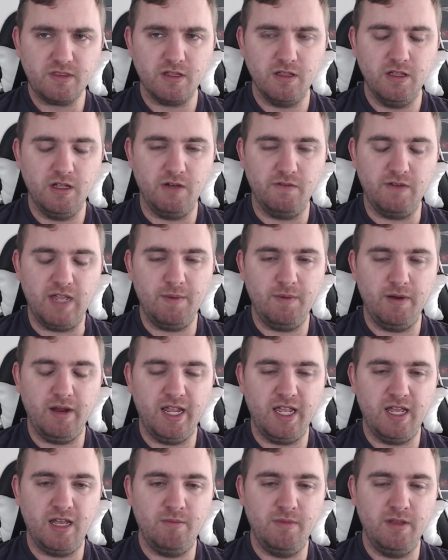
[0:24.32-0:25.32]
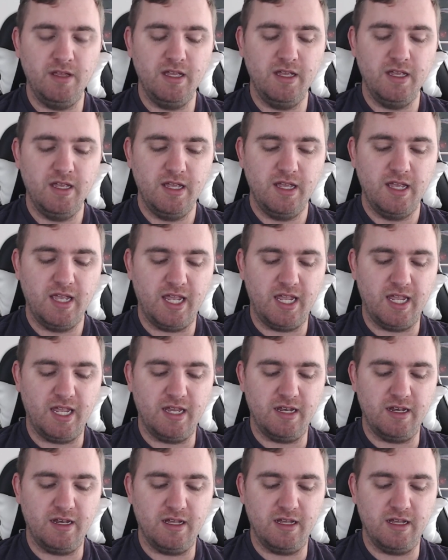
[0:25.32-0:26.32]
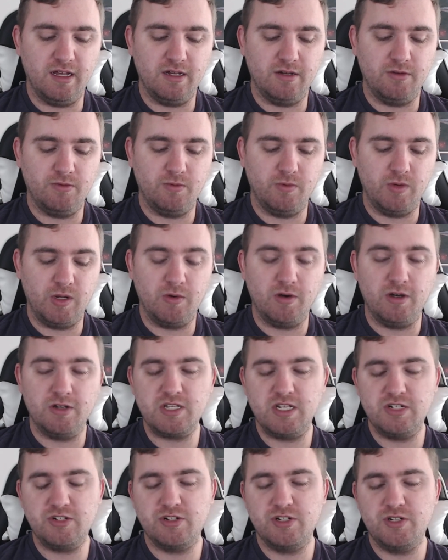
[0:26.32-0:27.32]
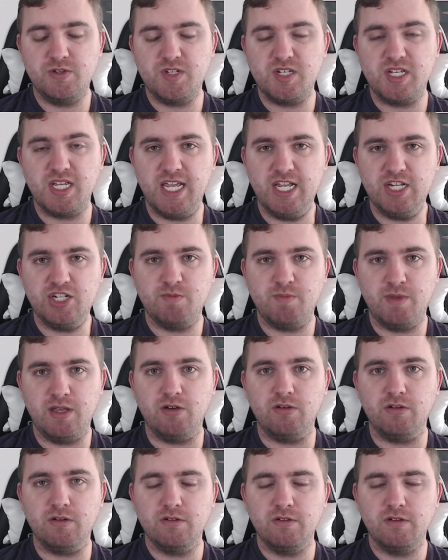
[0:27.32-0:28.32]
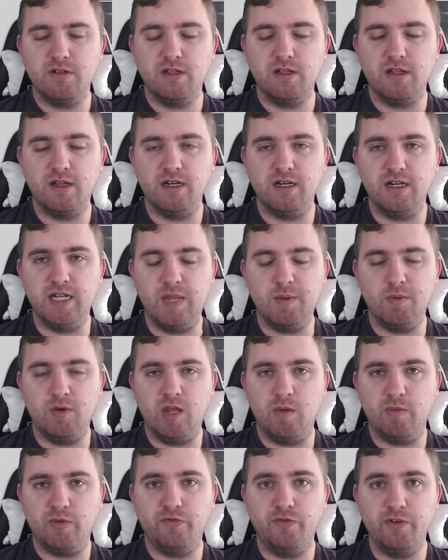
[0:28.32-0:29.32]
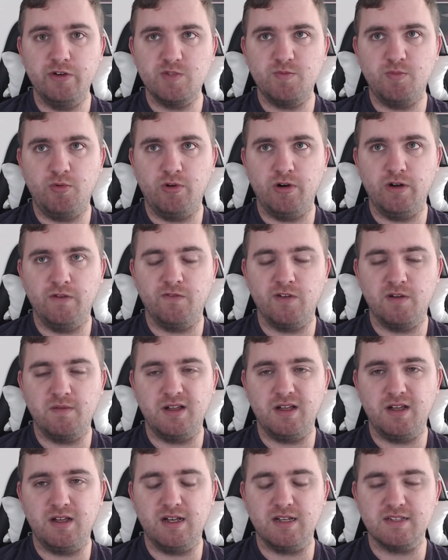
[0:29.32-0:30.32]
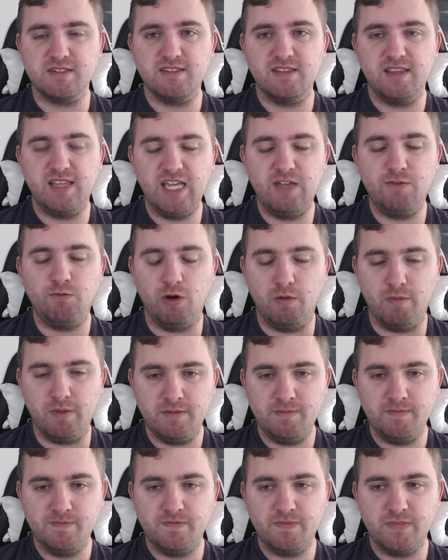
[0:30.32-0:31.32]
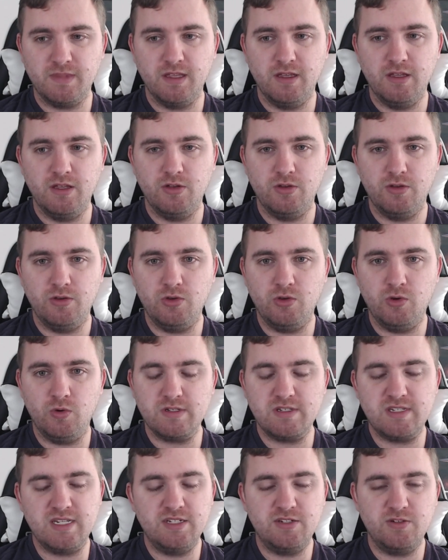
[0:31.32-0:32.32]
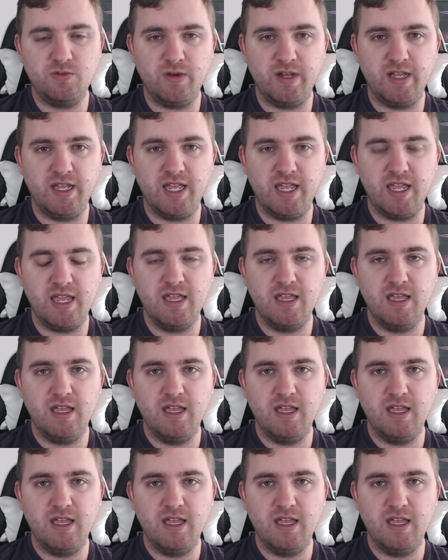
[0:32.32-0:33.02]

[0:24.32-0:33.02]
of Abraham, and we were also introduced to Ishmael, Abraham's firstborn, from a slave woman who was sent away,